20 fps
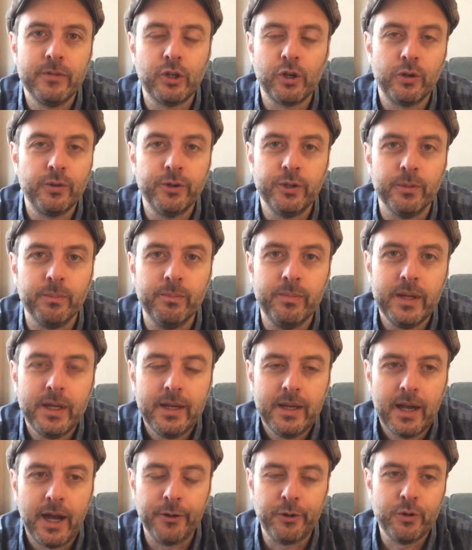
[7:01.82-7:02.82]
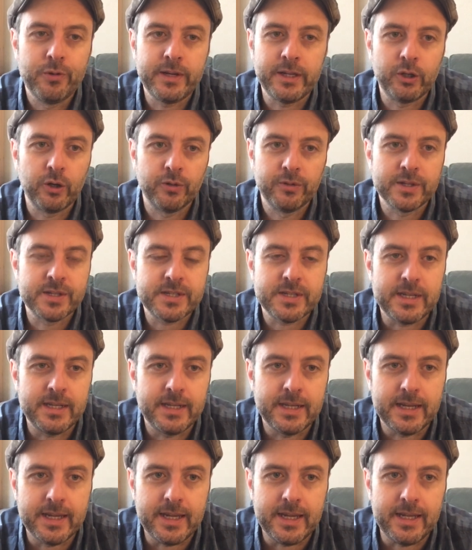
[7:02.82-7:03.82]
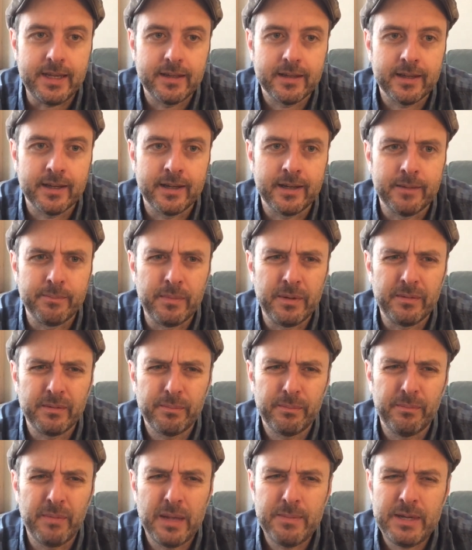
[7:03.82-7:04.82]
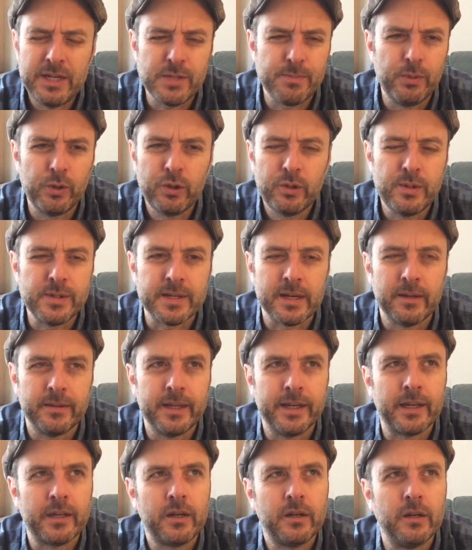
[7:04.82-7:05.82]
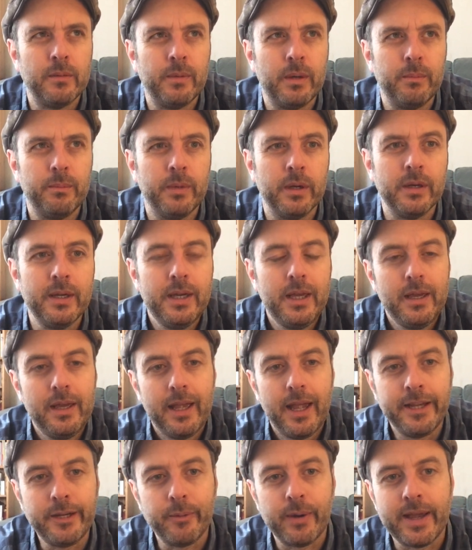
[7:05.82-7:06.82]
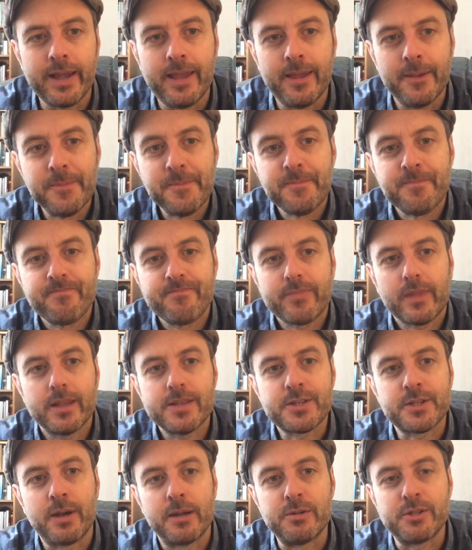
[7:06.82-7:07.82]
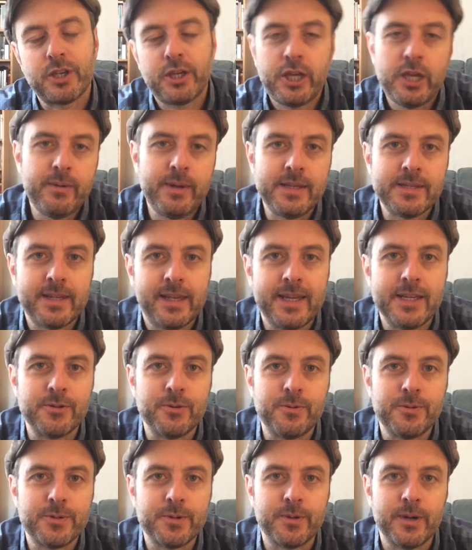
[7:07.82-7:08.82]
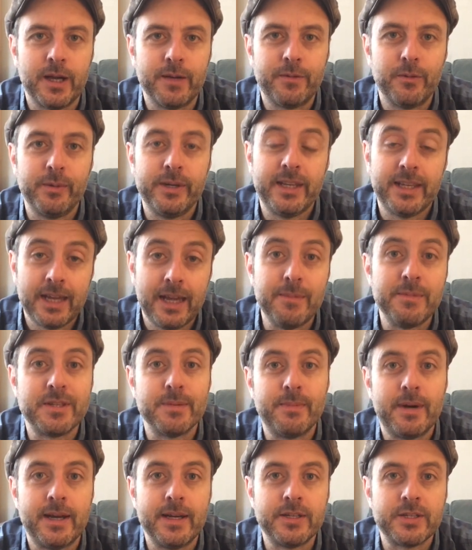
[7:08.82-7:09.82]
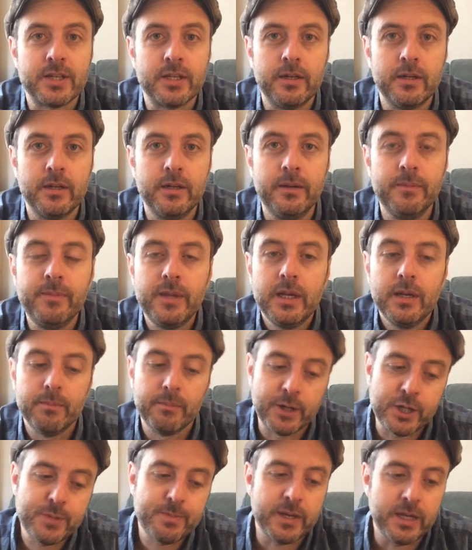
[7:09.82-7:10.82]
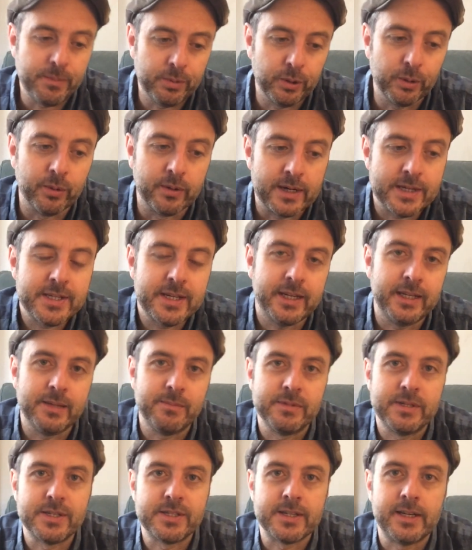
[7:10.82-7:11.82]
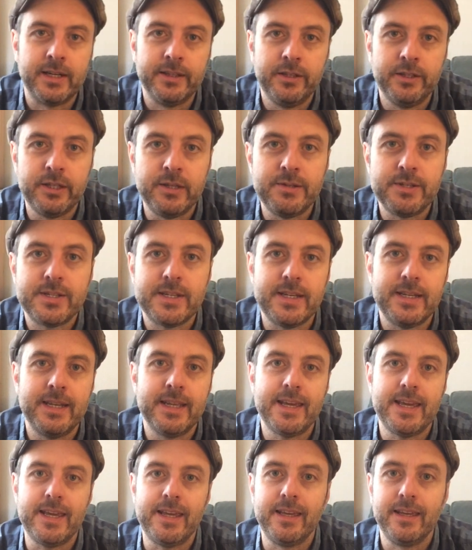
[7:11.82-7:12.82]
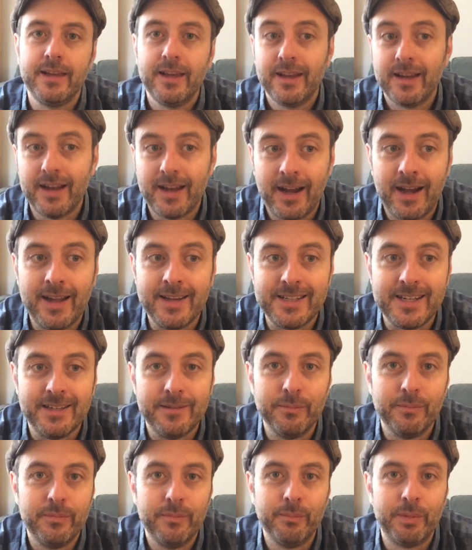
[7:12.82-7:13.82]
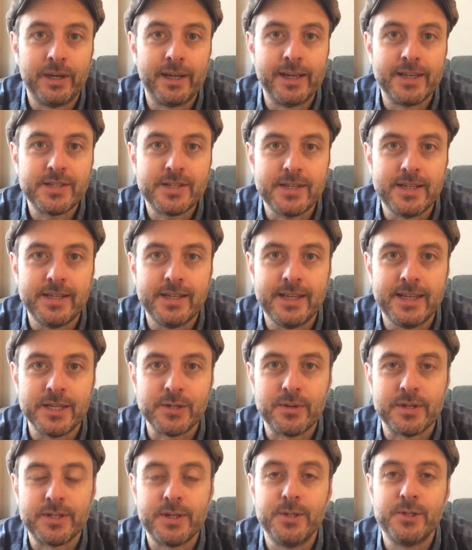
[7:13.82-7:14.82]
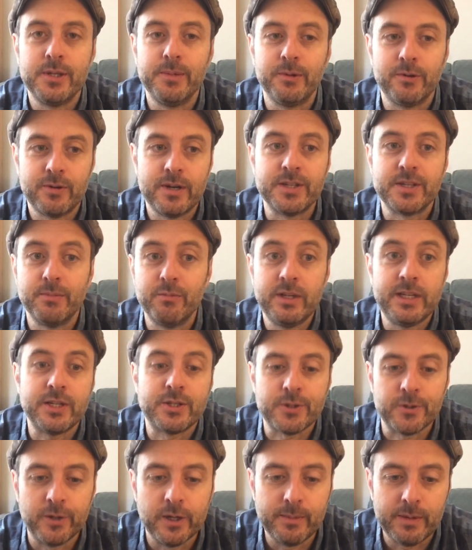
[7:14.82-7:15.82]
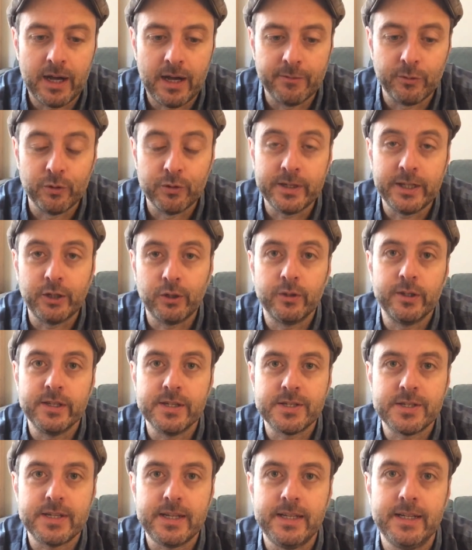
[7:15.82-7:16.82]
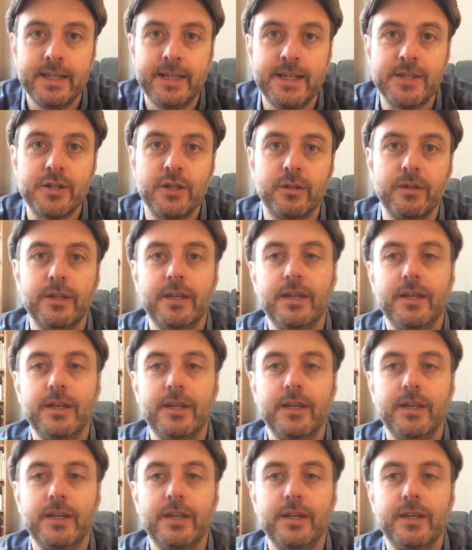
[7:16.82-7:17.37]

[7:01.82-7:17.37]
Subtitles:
got them. I'd already got the CD, and maybe his book was out then, I can't remember. Anyway, so I was queuing to get his autograph, and when it came to my turn, most people were asking him to sign the new CD. I didn't buy a CD, so I said to him, "Chris, I'm really sorry, but I've already got your CD, so,